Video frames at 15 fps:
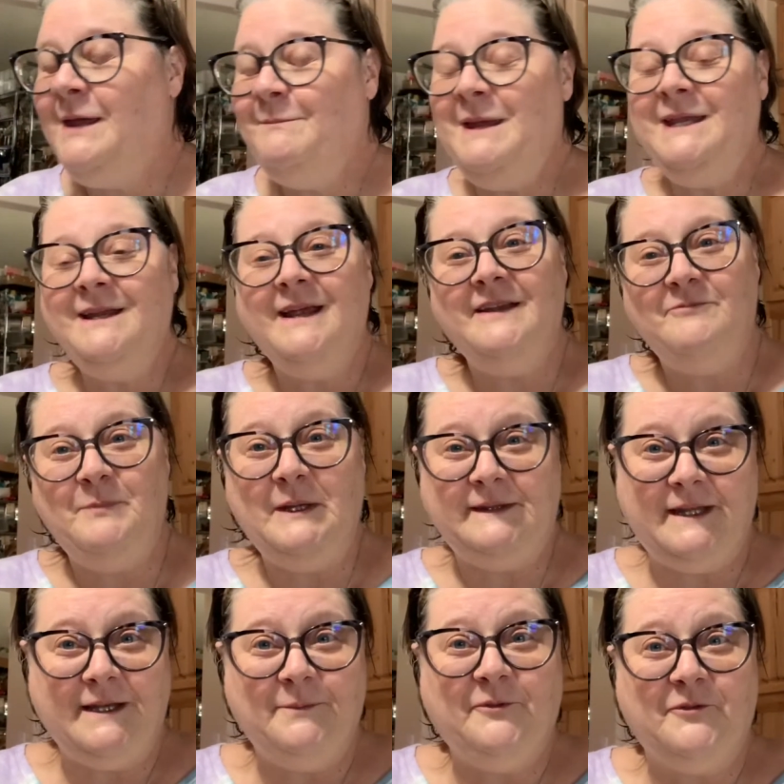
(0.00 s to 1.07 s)
may not have picked
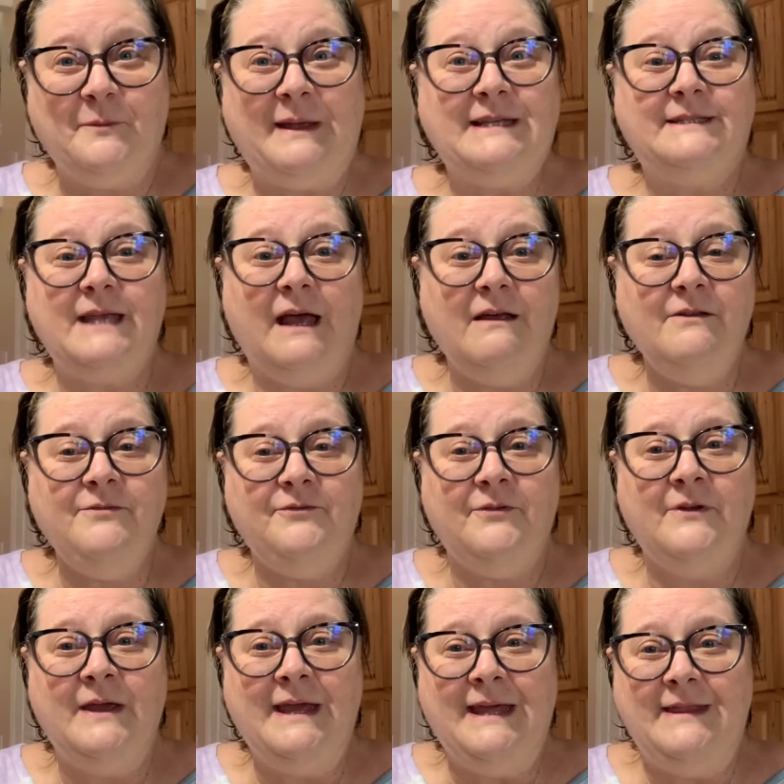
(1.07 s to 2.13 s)
it up for myself,
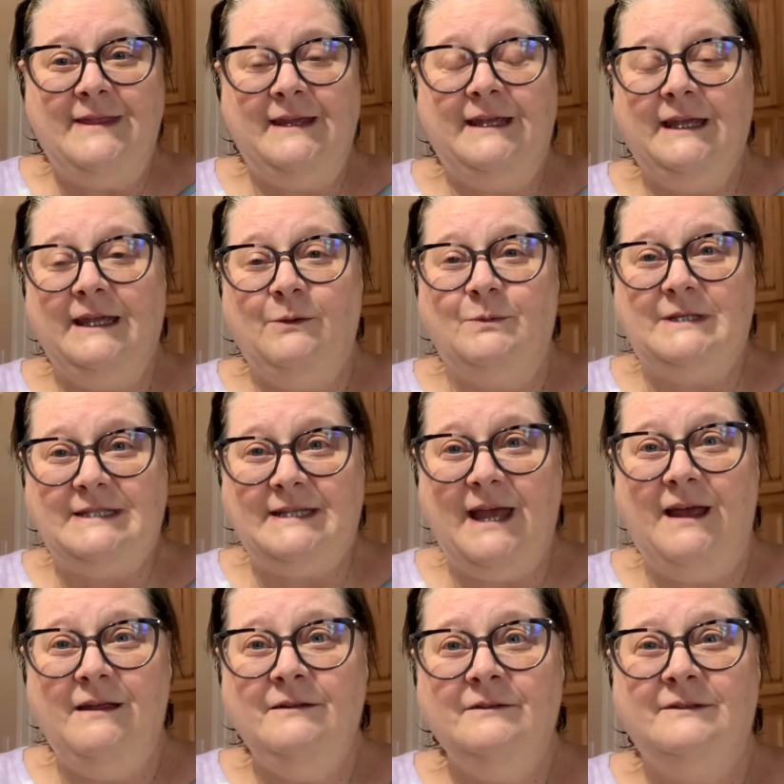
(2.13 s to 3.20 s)
thinking it would
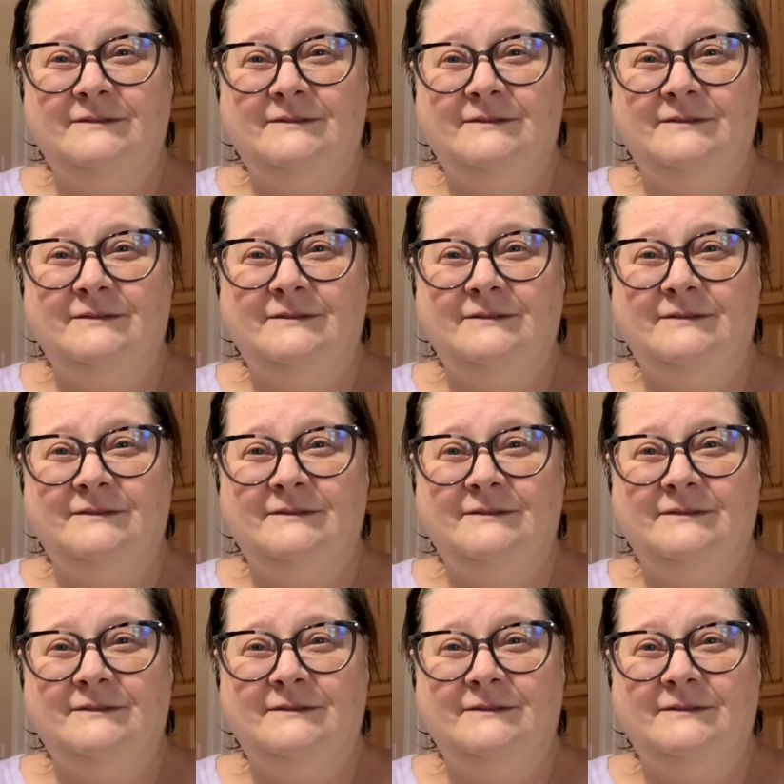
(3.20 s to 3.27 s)
sell,